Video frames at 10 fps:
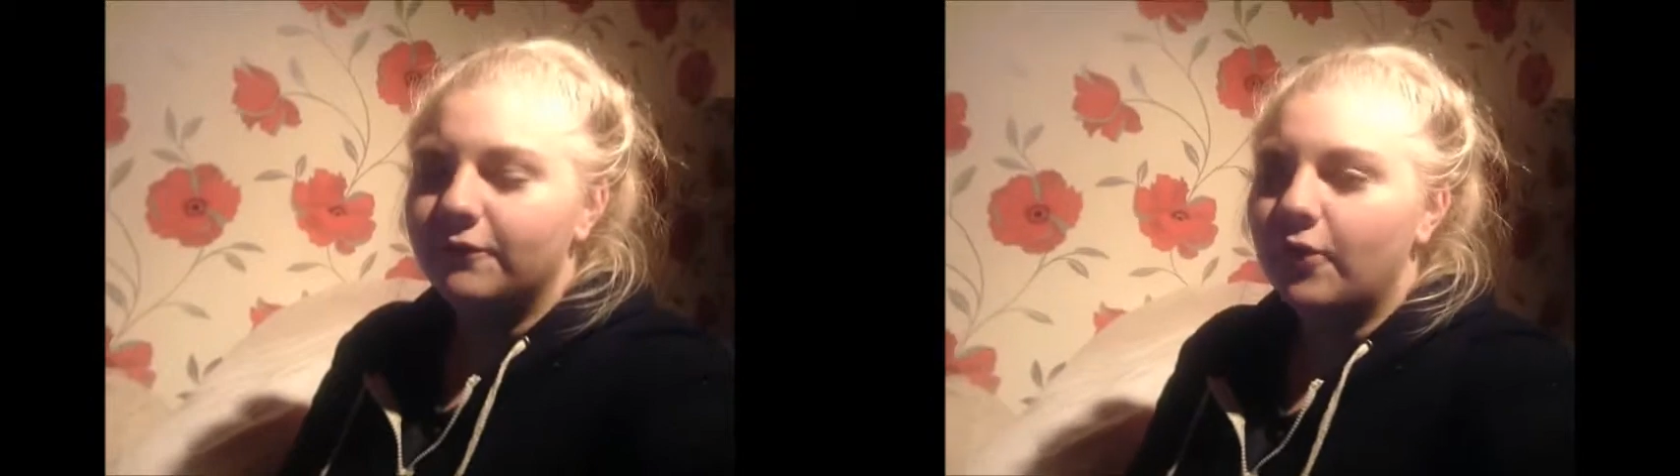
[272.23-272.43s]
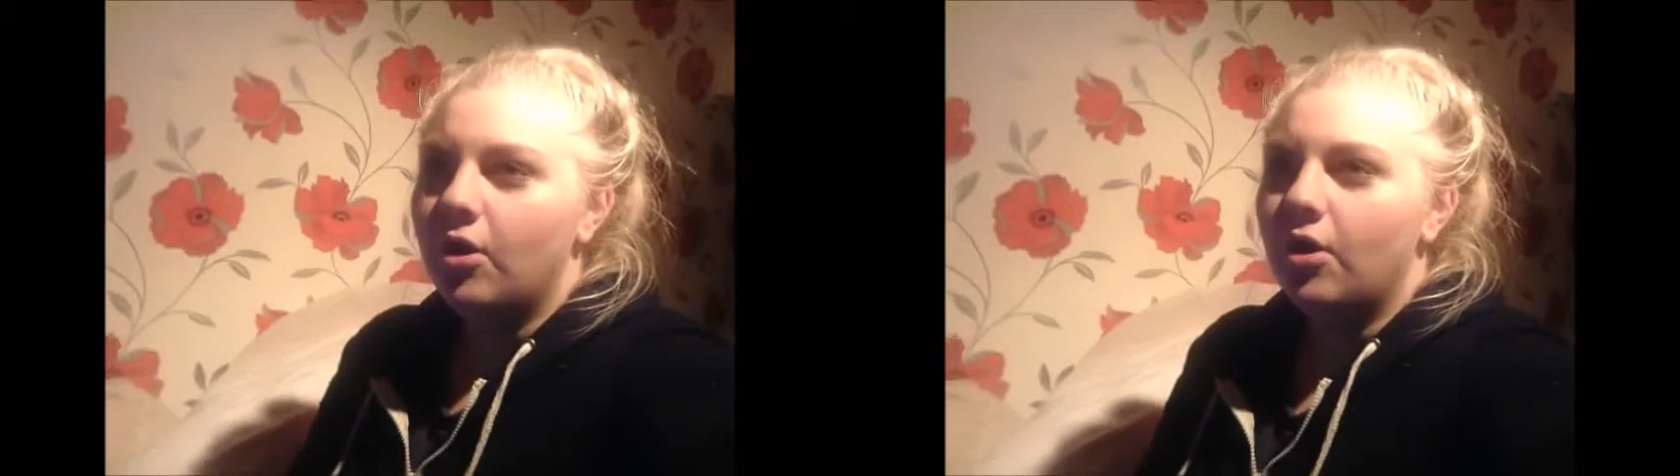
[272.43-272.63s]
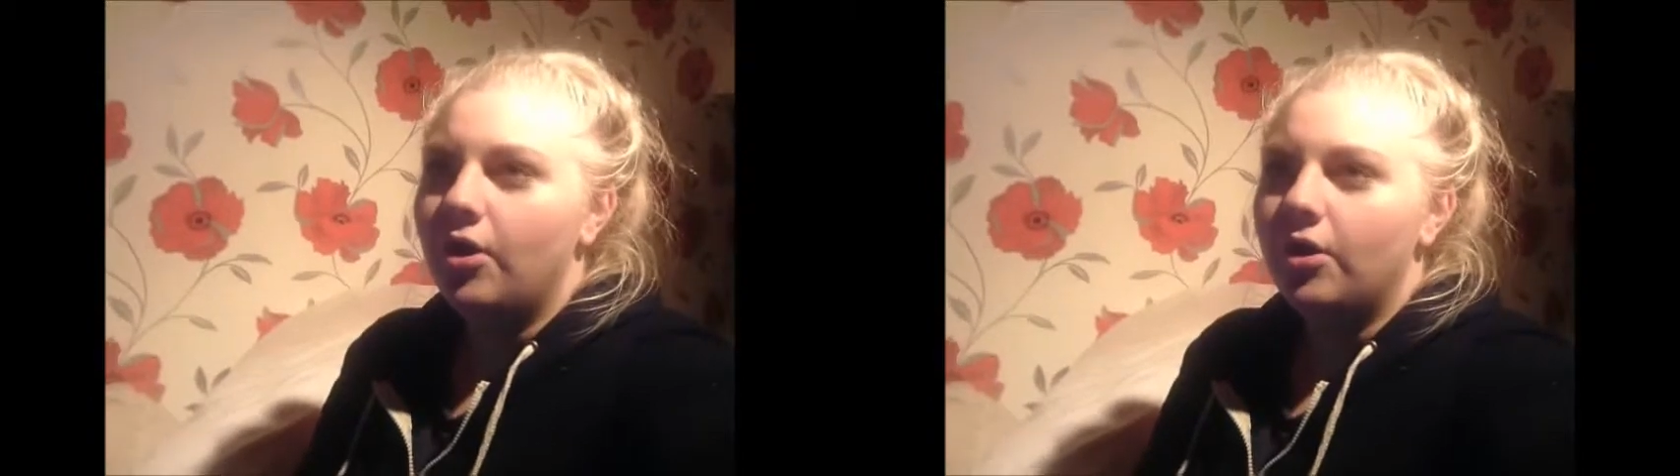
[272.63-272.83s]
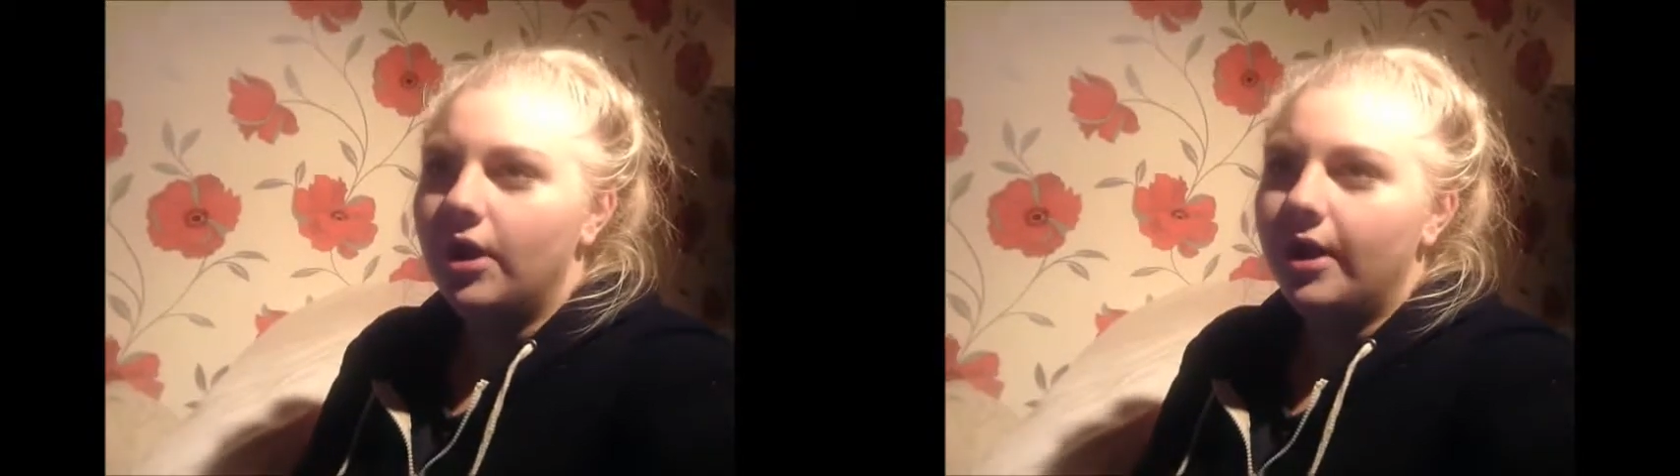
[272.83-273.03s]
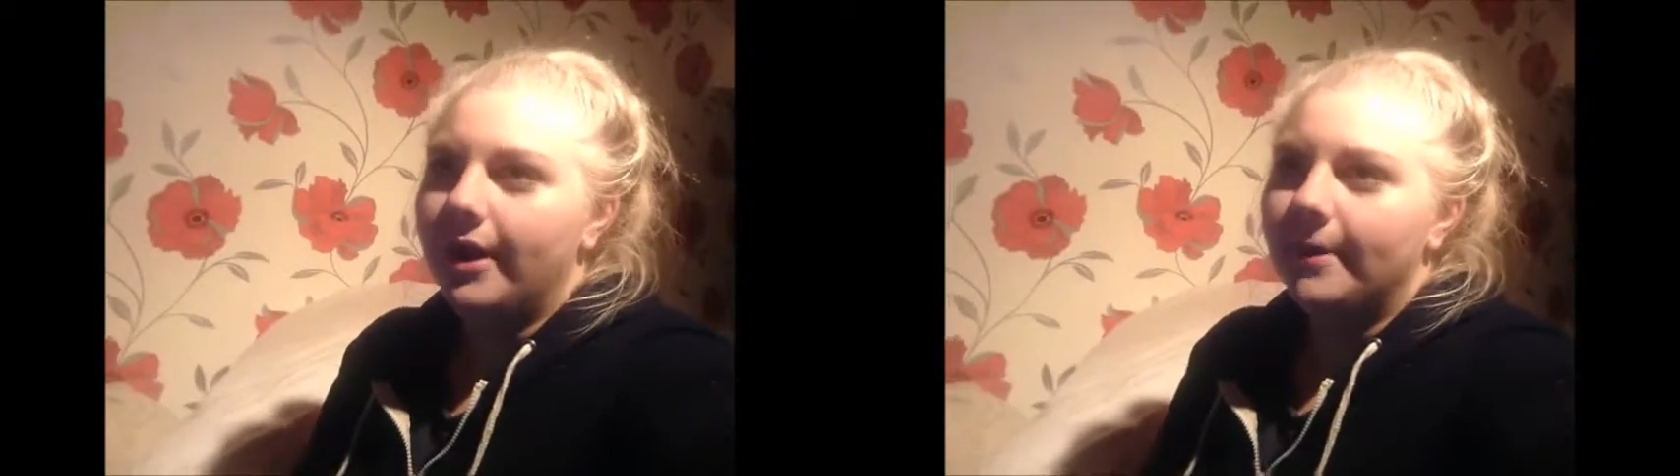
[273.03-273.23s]
for
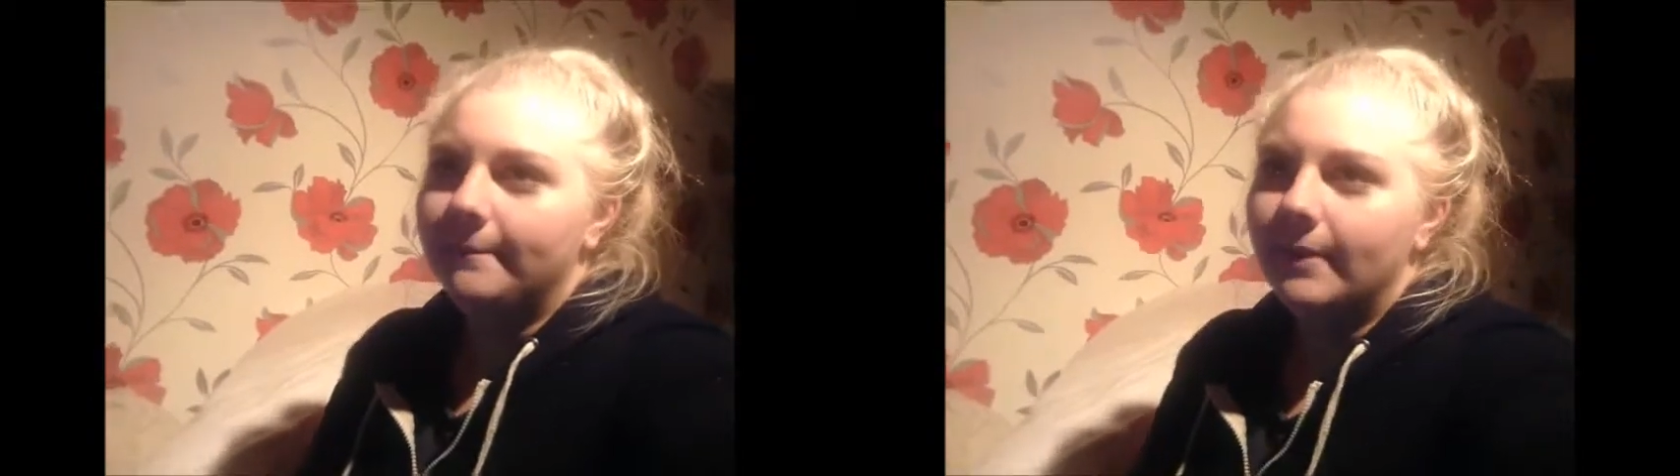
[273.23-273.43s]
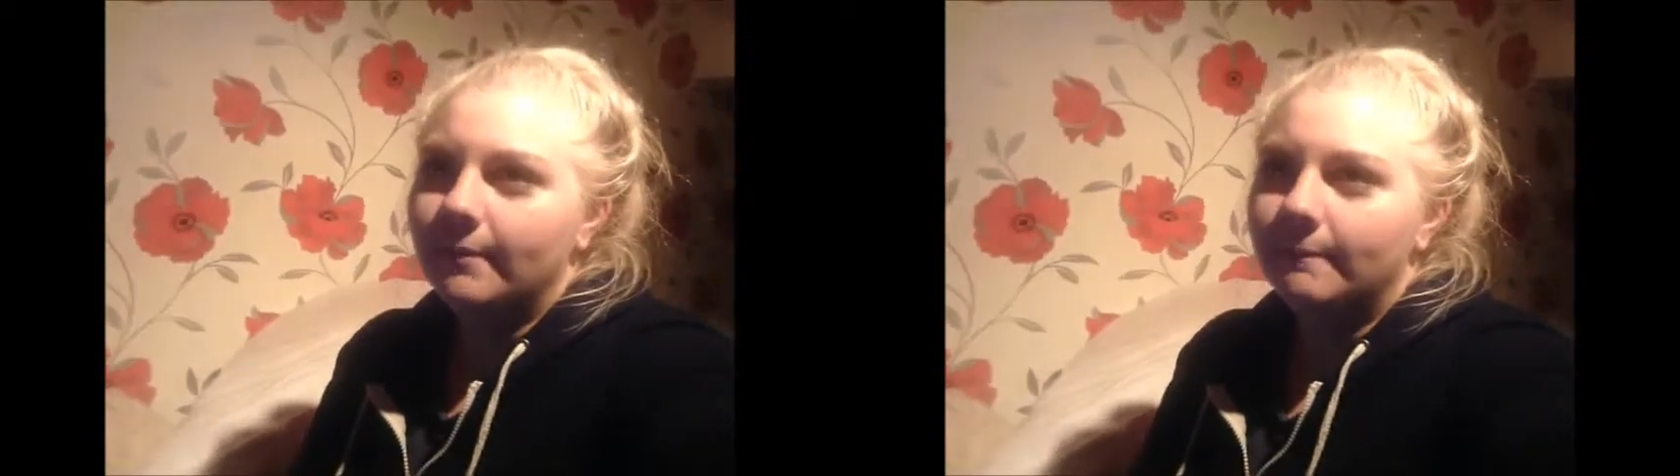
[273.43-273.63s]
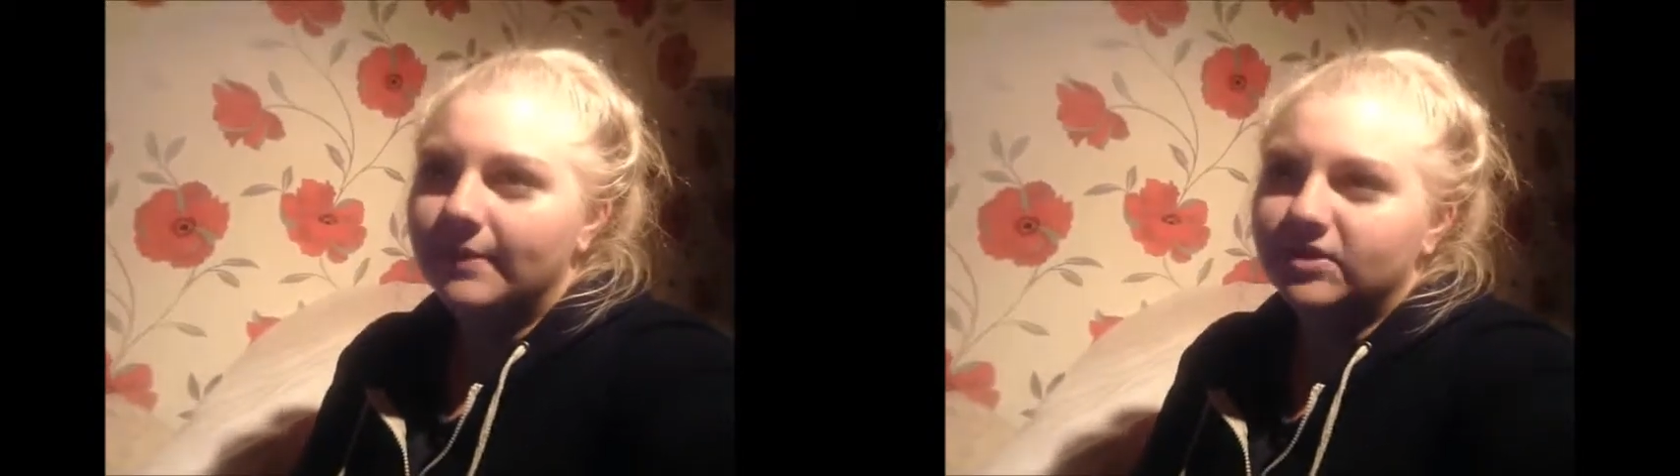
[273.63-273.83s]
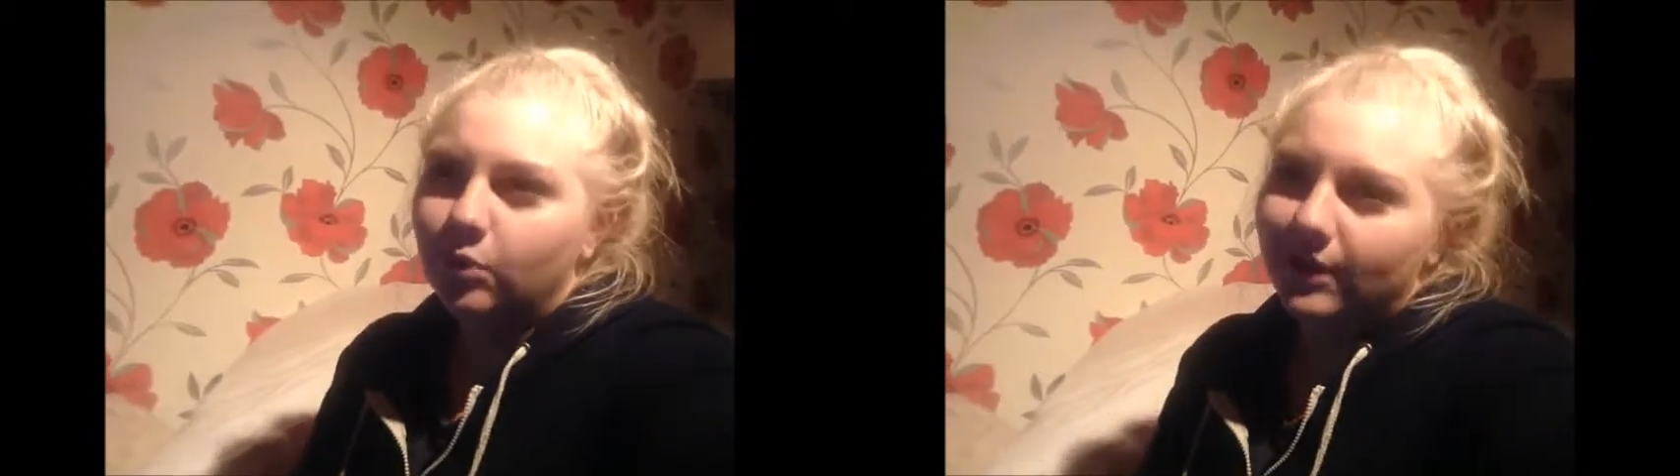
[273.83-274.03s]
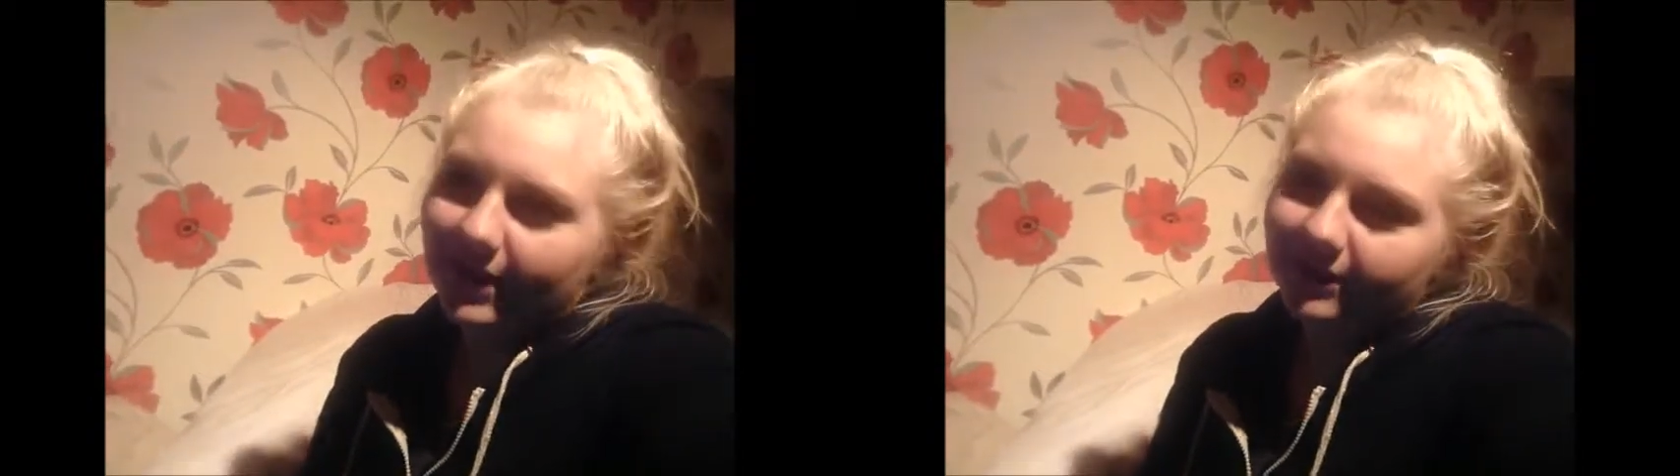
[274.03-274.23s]

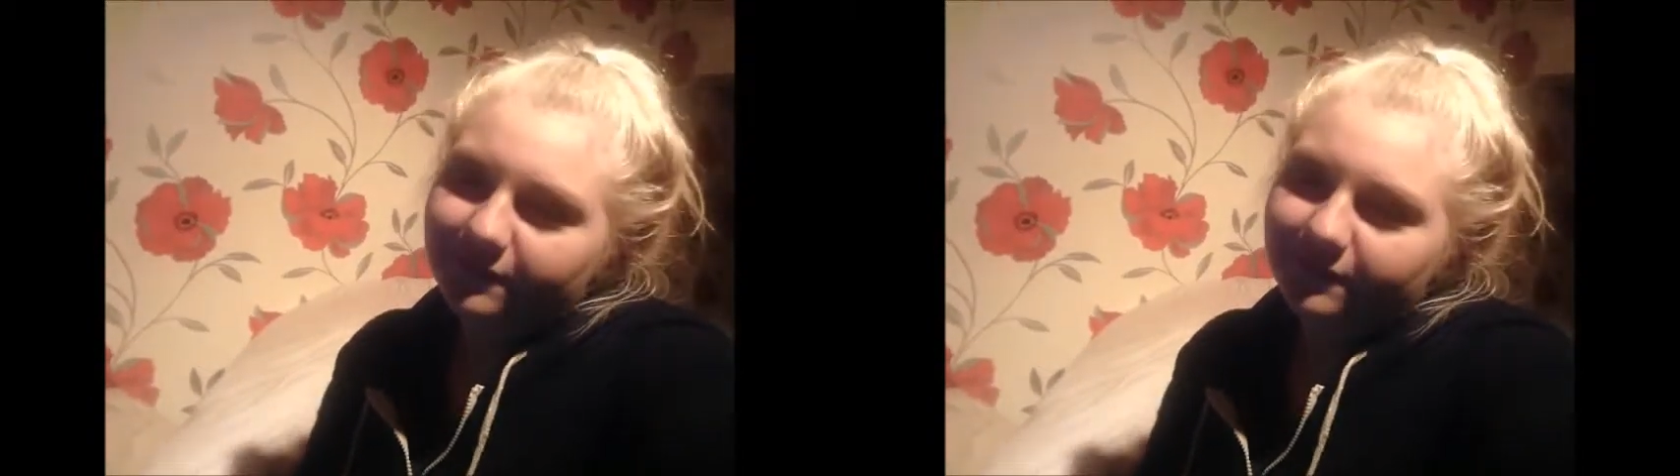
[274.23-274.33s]
between